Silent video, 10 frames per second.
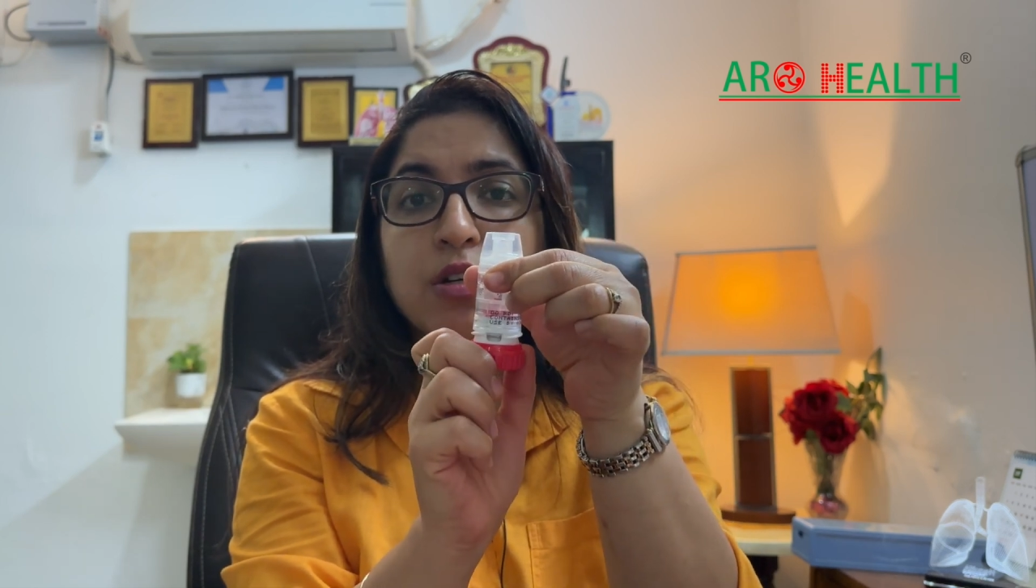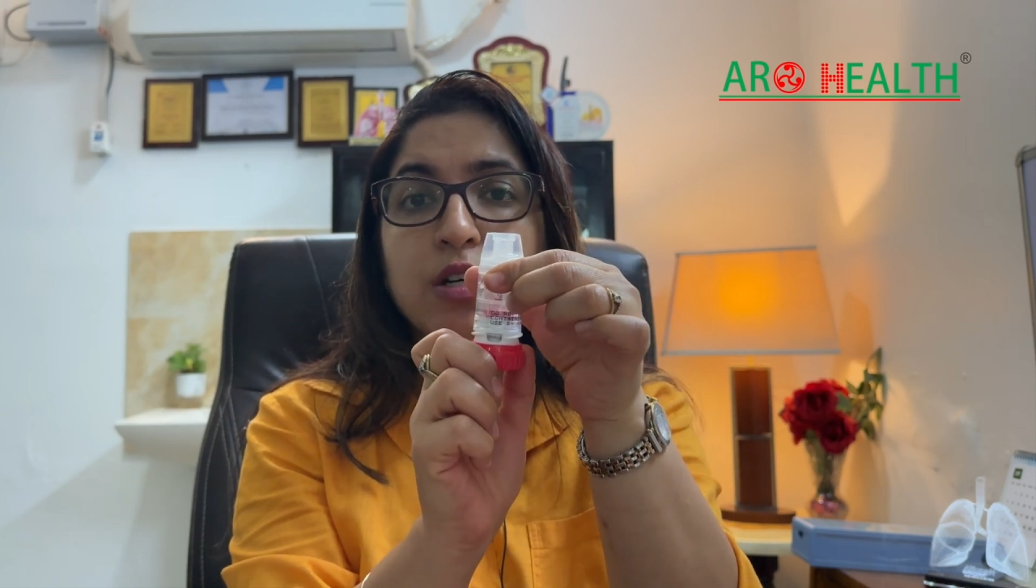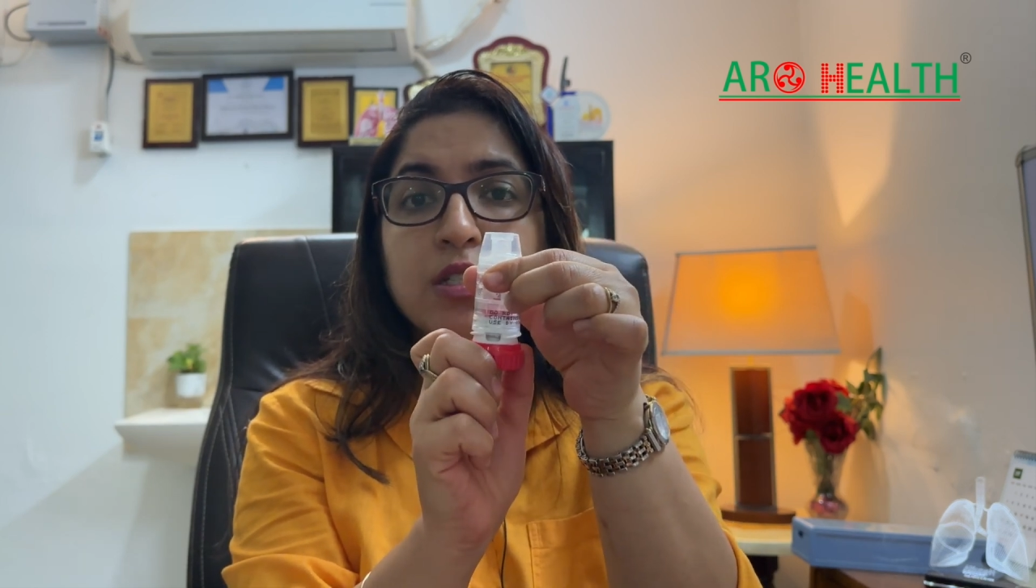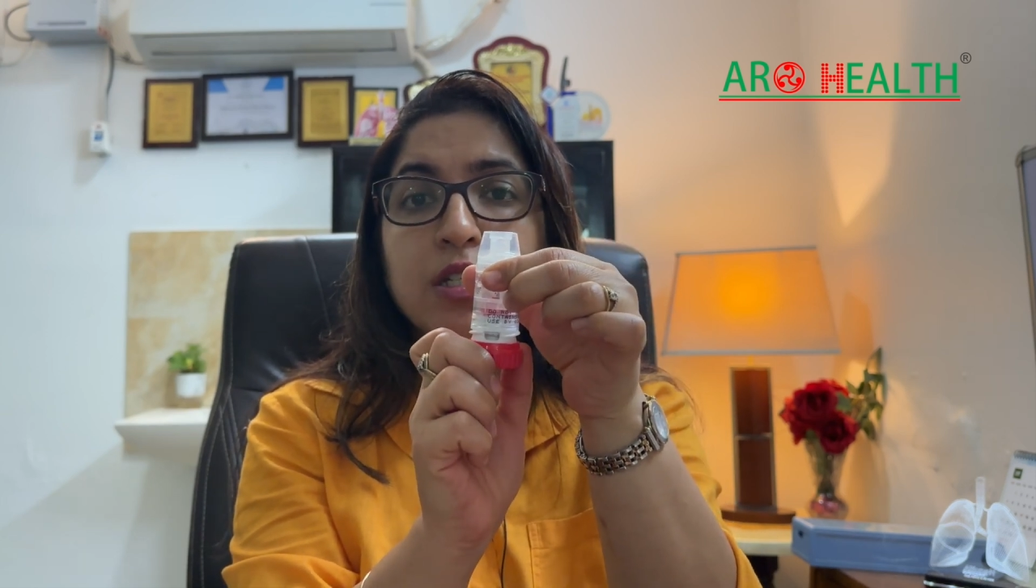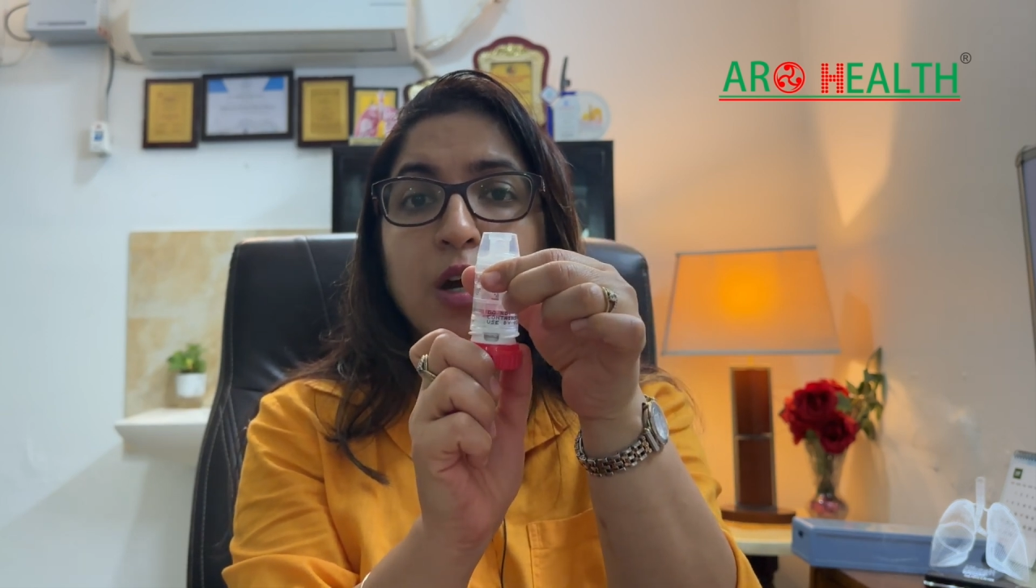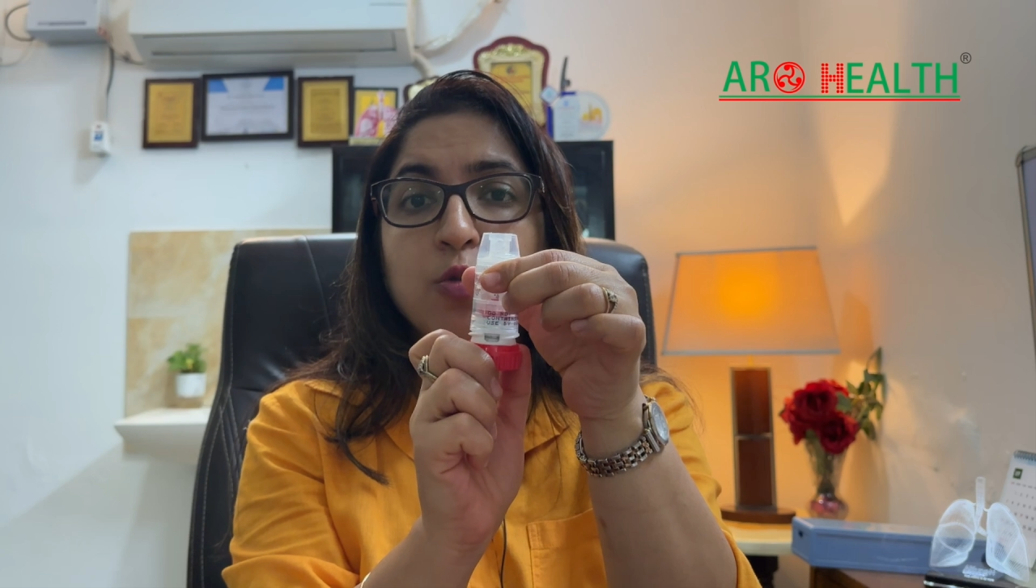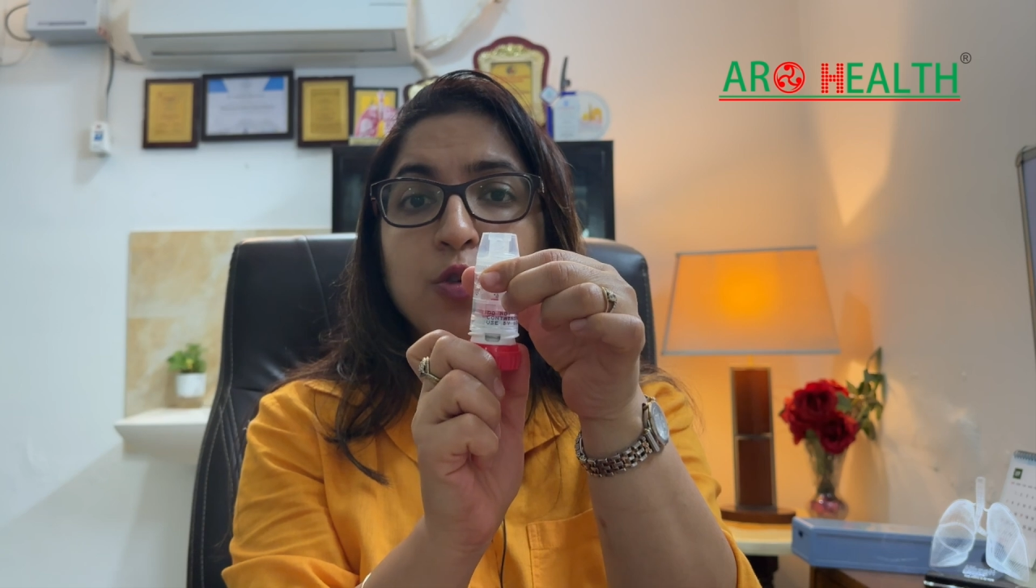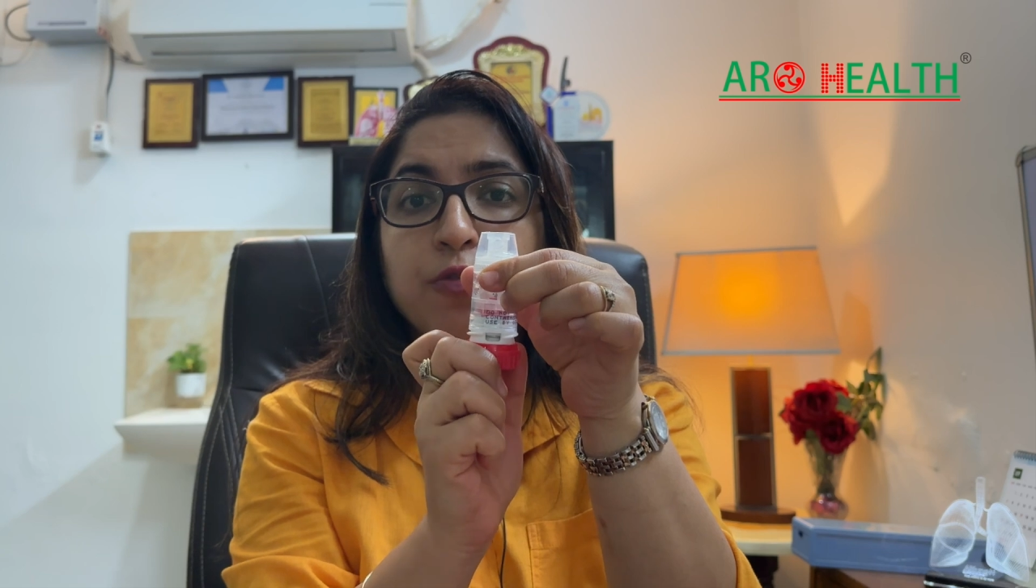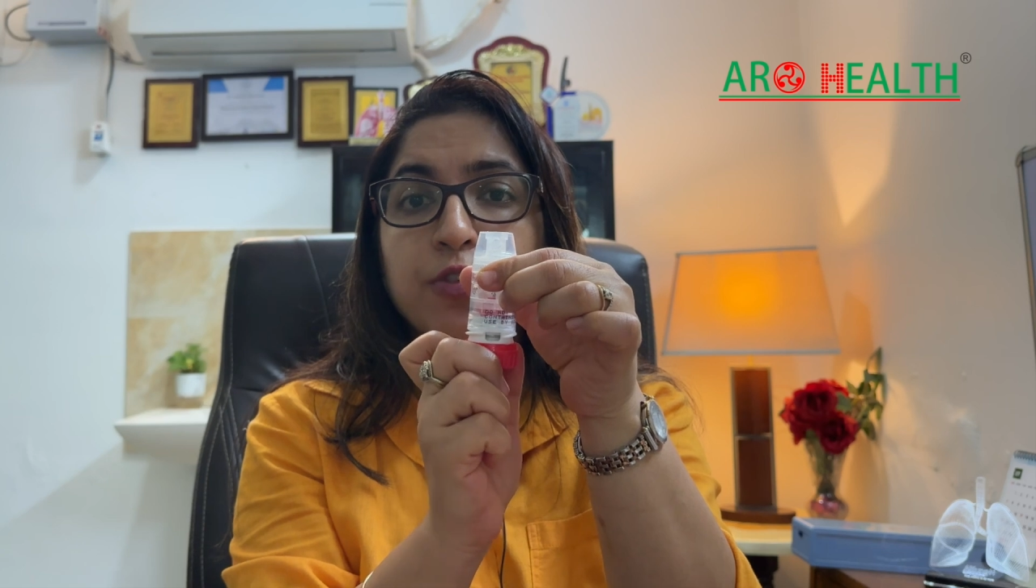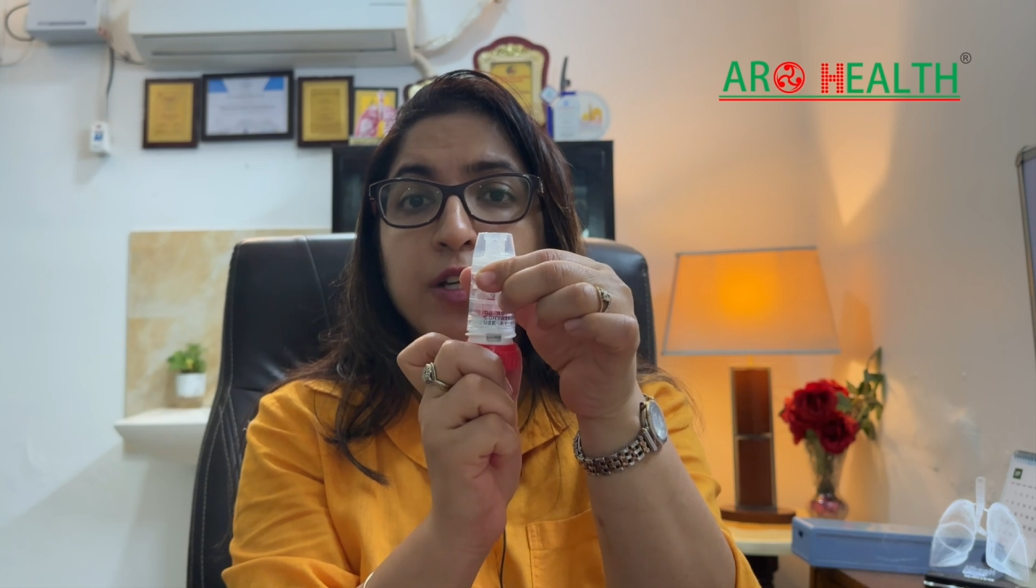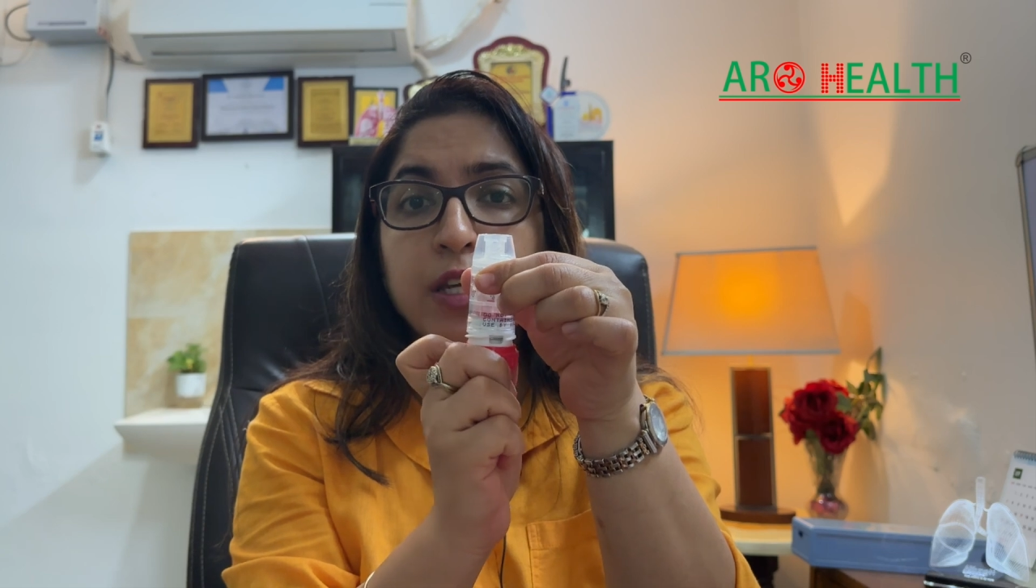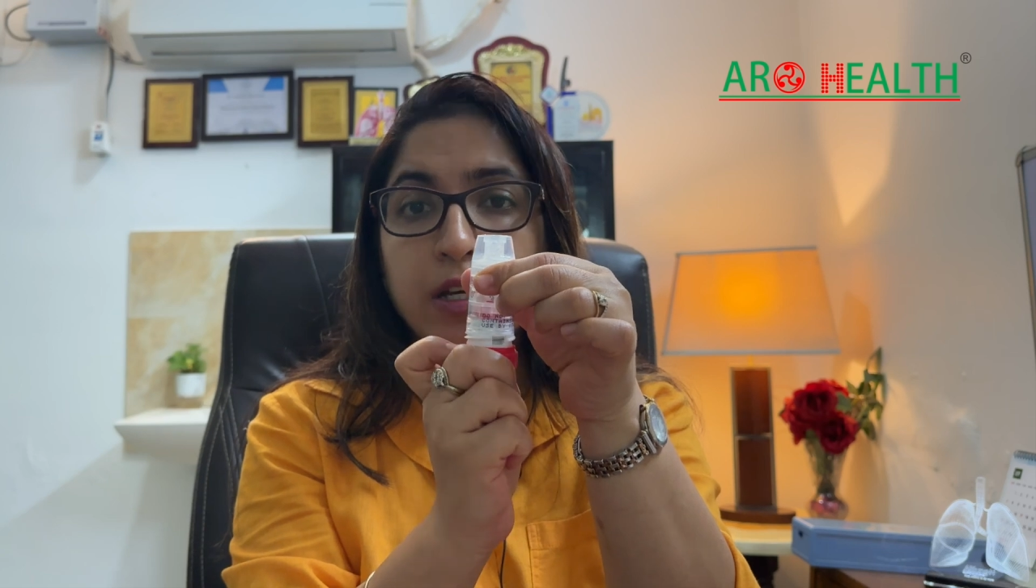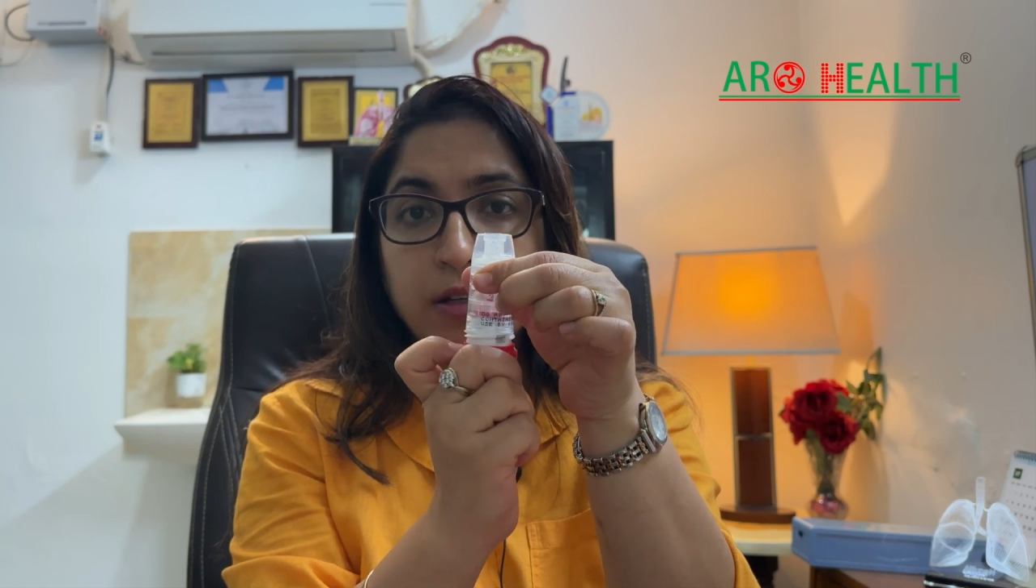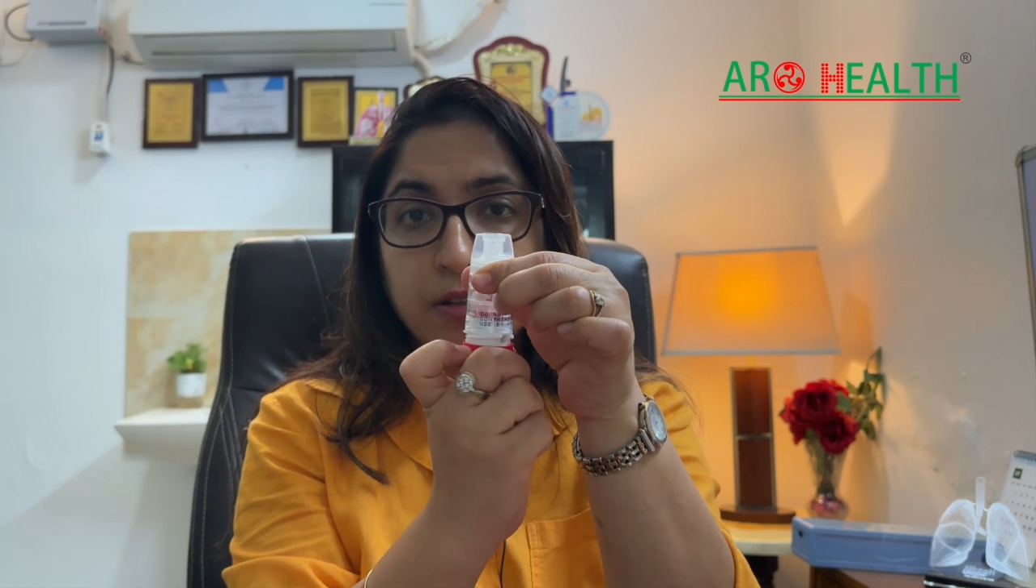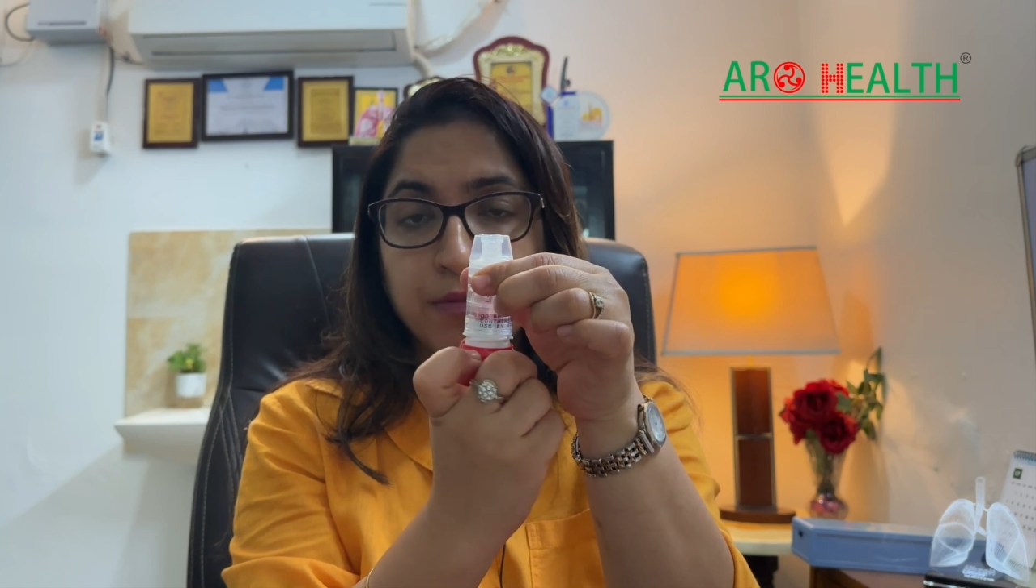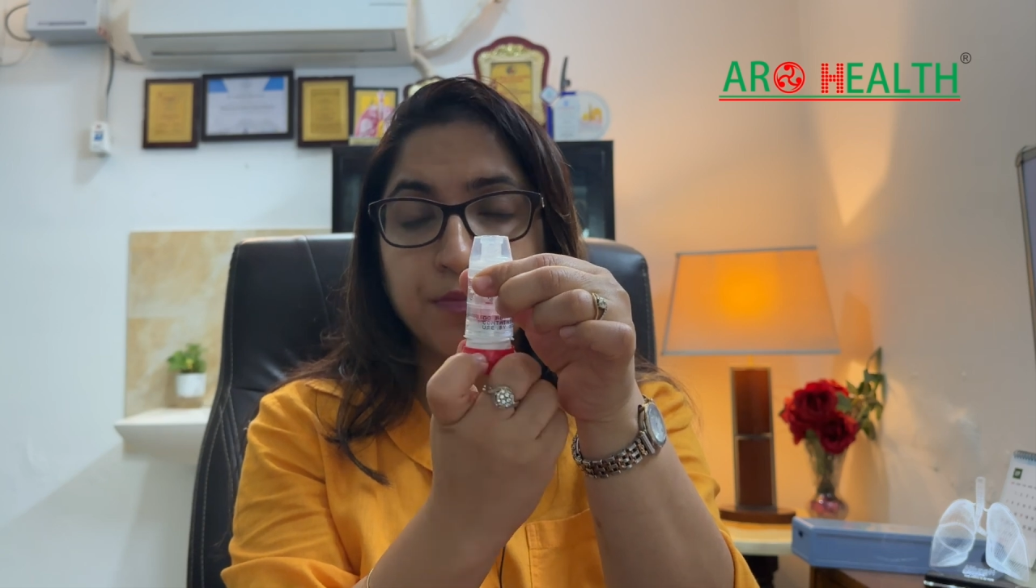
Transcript: a sound of a click.